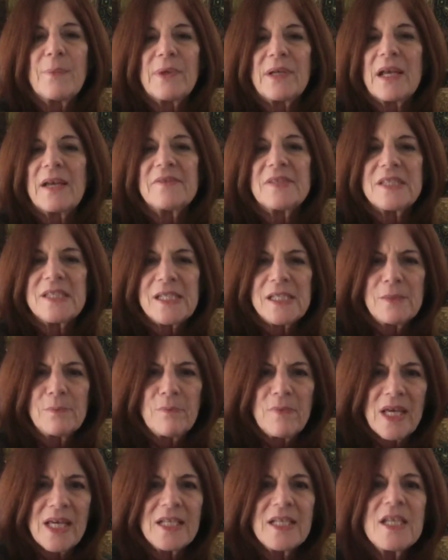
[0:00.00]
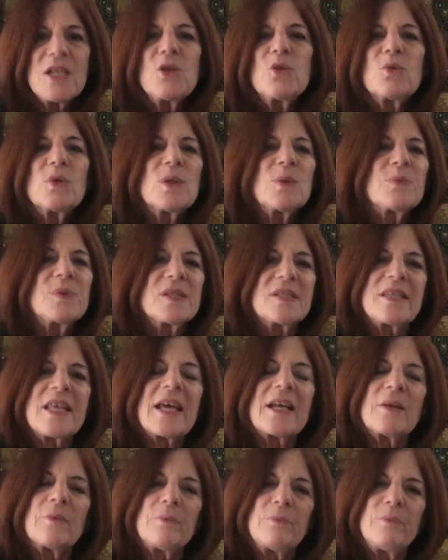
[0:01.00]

And I've seen many groups that